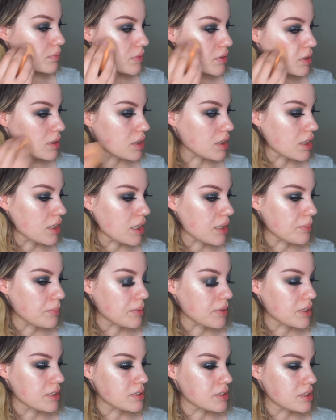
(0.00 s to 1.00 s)
yeah,
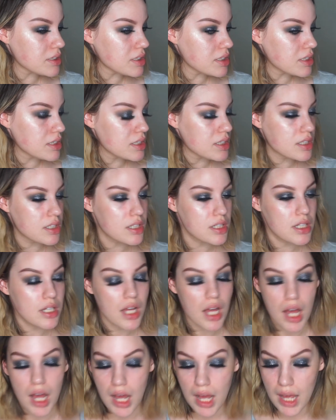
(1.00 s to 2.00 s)
but
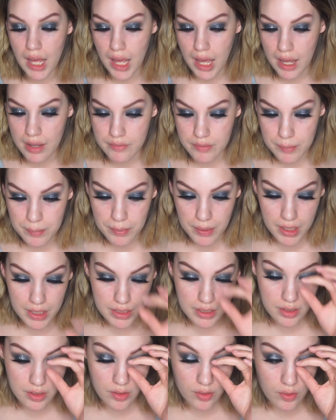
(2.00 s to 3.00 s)
I have applied
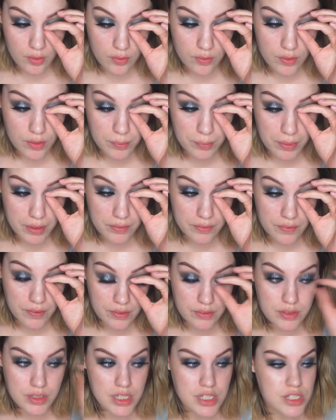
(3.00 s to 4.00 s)
it over my
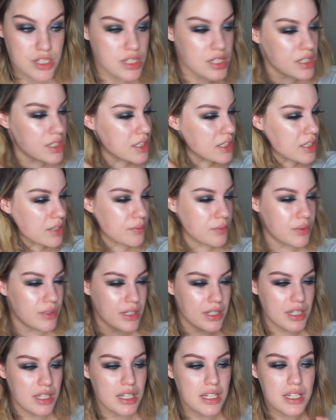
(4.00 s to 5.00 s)
foundation and I
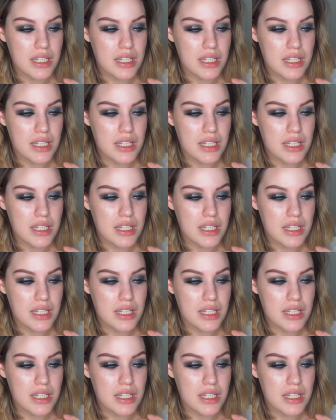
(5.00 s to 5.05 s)
really